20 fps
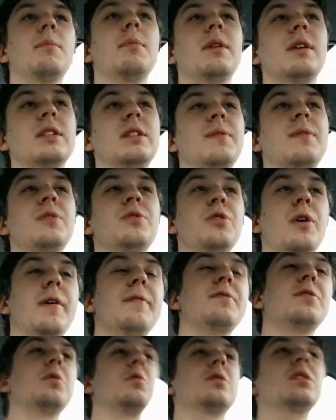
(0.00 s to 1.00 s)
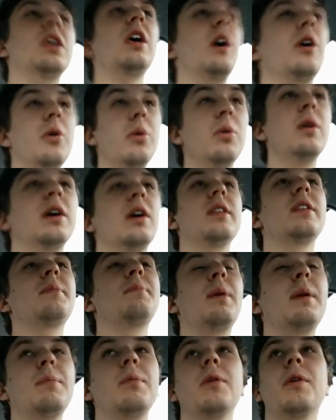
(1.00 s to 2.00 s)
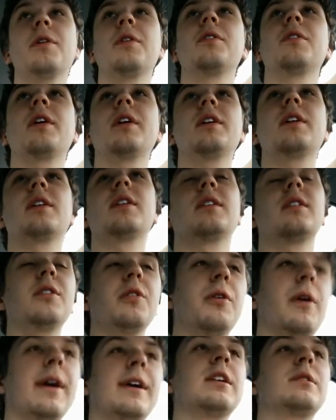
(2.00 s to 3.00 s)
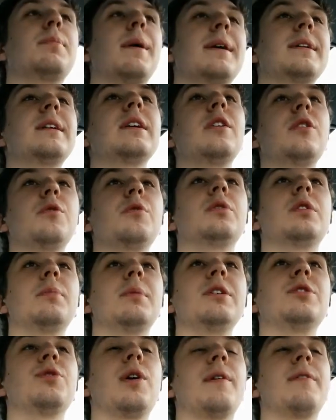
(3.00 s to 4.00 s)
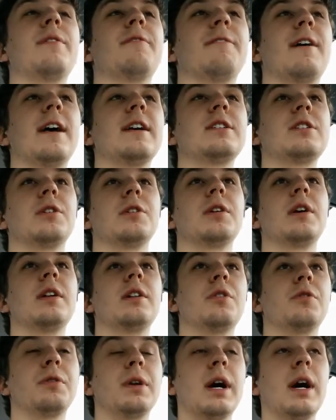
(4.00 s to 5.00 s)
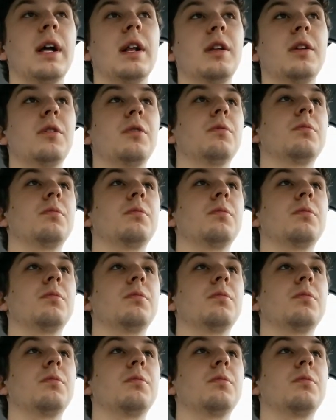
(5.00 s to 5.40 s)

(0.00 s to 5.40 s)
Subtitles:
Because if you drive too slow, then people are like, they're expecting you to be driving faster, and you're not.